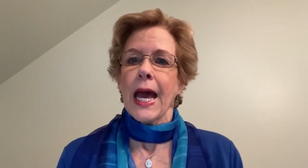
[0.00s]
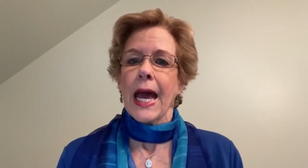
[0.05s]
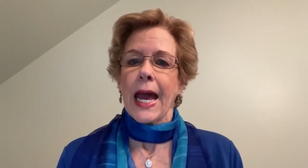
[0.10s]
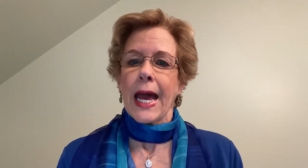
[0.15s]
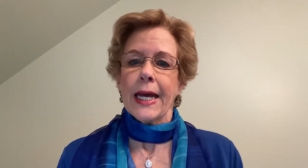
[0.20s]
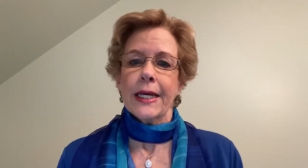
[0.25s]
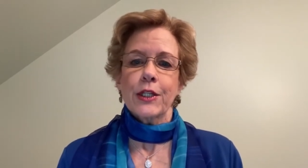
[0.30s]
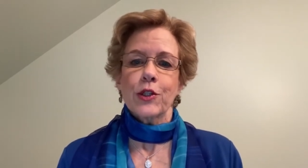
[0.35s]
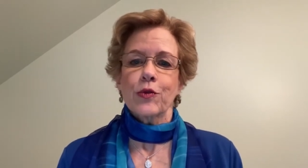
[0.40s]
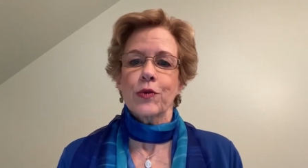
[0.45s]

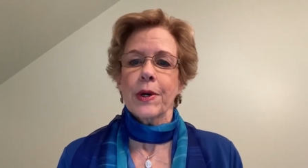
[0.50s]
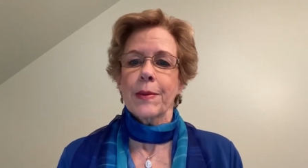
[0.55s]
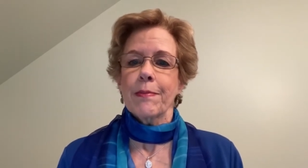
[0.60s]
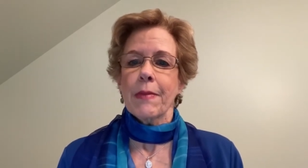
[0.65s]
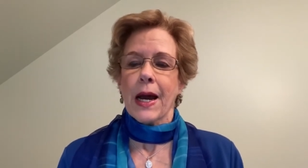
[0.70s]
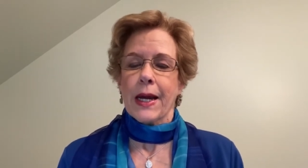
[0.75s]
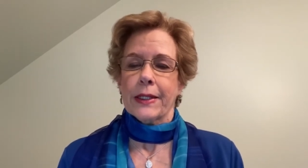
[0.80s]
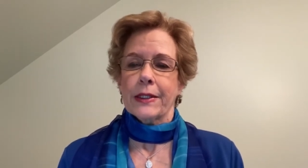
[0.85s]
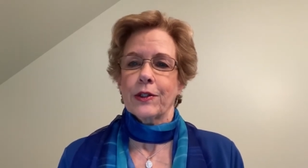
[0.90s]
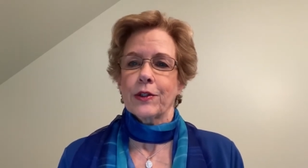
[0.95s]
and
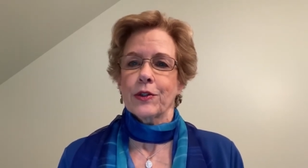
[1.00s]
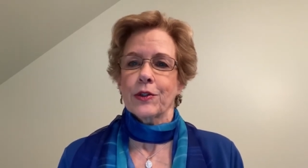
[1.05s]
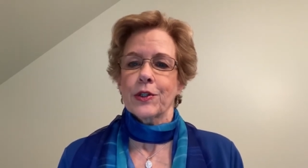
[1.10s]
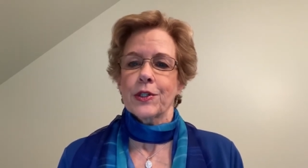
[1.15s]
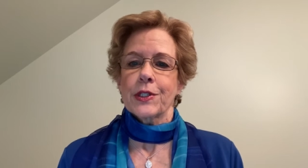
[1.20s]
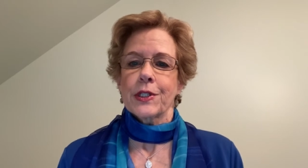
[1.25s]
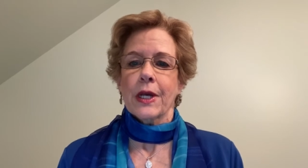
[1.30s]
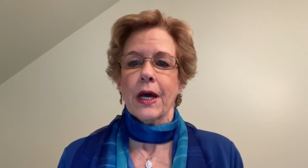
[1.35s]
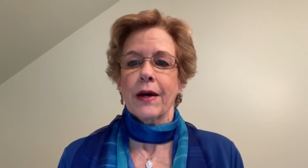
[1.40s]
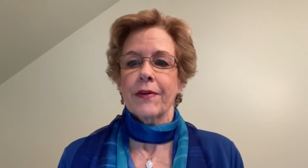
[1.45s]

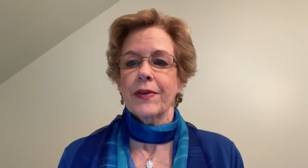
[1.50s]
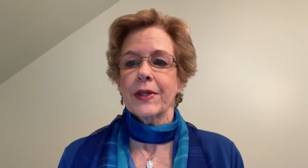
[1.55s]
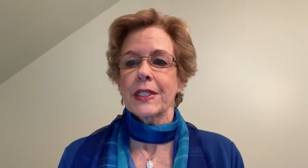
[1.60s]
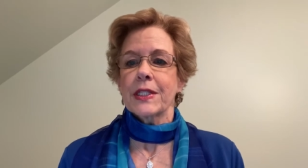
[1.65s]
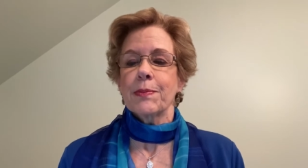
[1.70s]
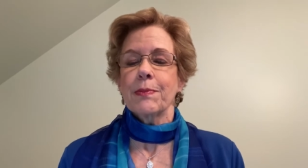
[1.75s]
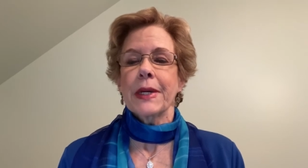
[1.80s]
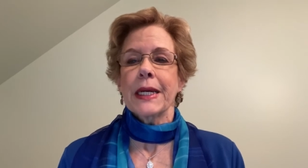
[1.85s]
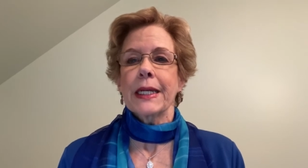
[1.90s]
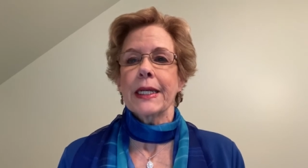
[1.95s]
reminders of
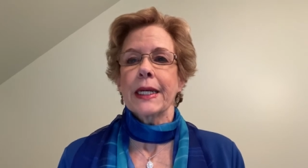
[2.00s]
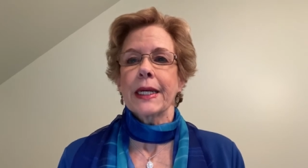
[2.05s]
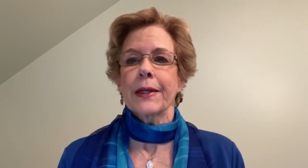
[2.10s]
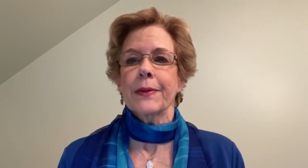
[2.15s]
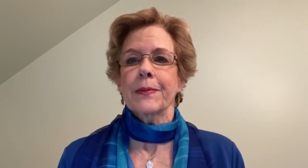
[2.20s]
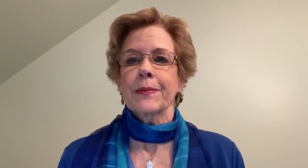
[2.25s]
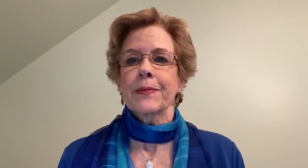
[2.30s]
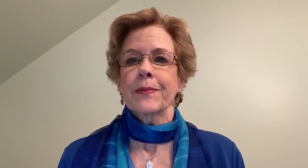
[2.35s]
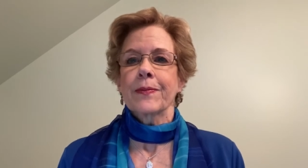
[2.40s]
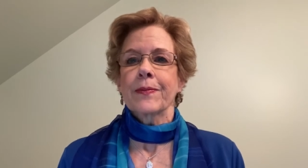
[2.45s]
its meaning.